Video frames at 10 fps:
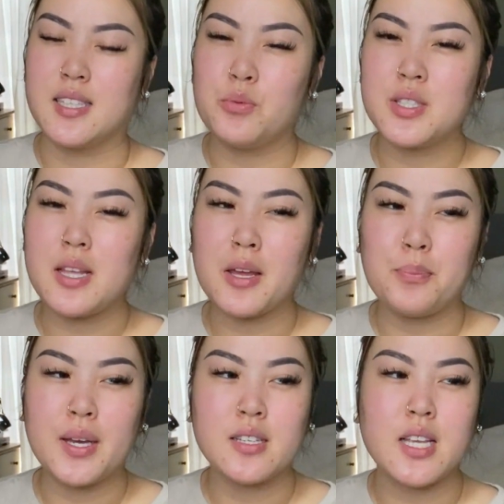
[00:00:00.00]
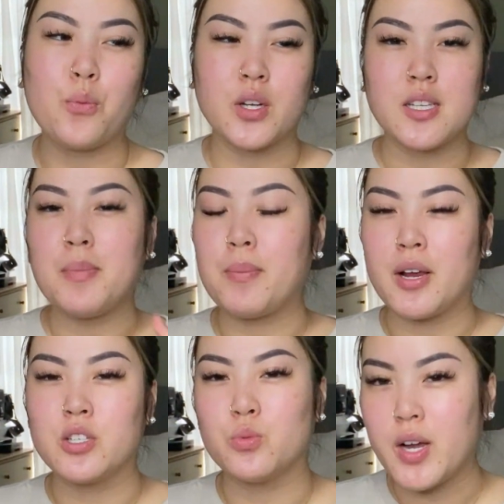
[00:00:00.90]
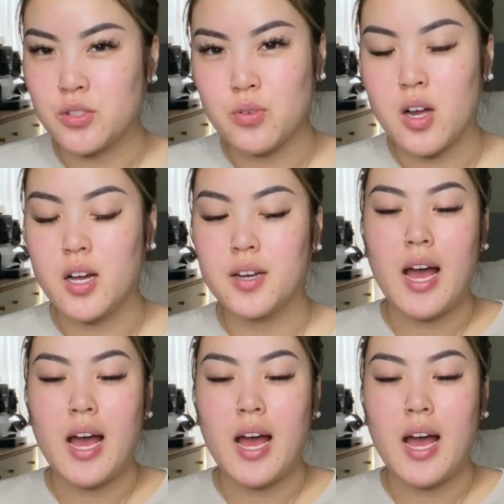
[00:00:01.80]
It was like because I worked at my parents' restaurant,